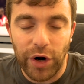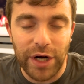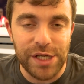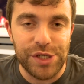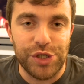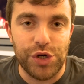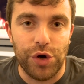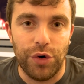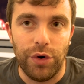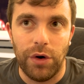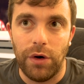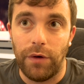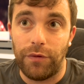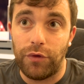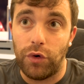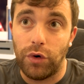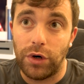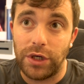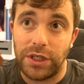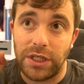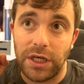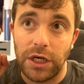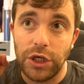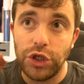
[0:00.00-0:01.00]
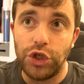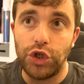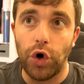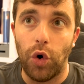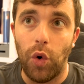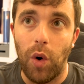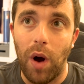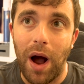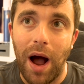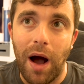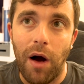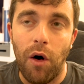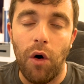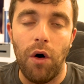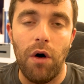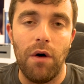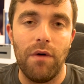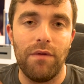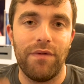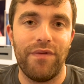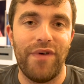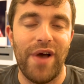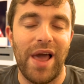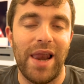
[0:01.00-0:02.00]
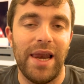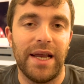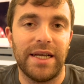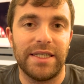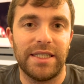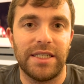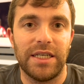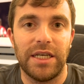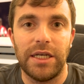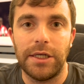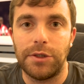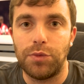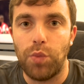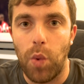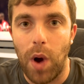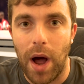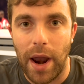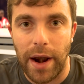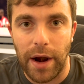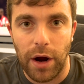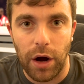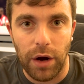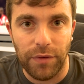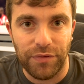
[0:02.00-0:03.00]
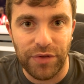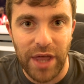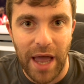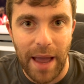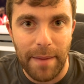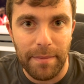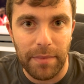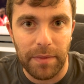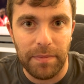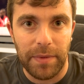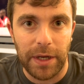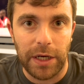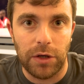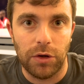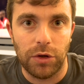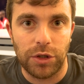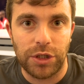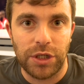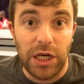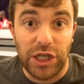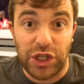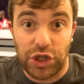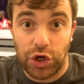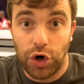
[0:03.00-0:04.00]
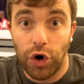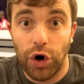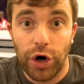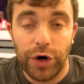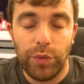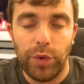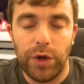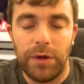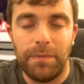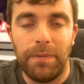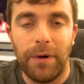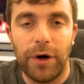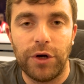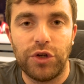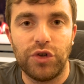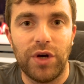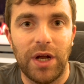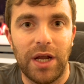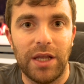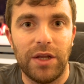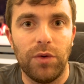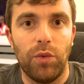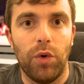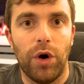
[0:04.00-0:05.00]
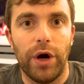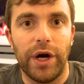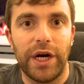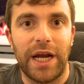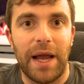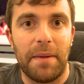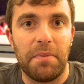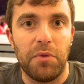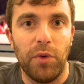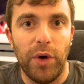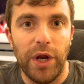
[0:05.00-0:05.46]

And so, of course, João Félix is one of them, because he scored with Portugal at the World Cup.